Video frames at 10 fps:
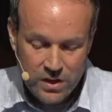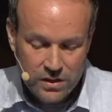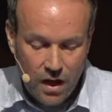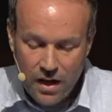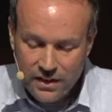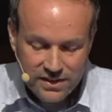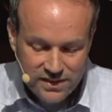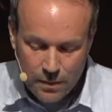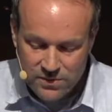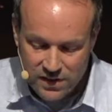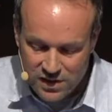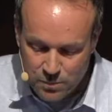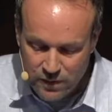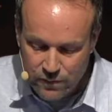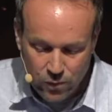God accepts us
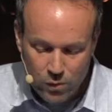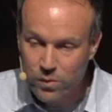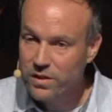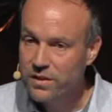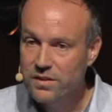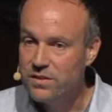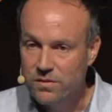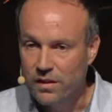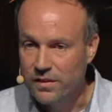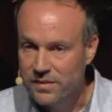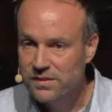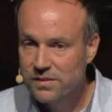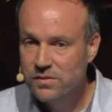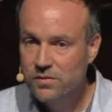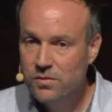before we're good, you guys.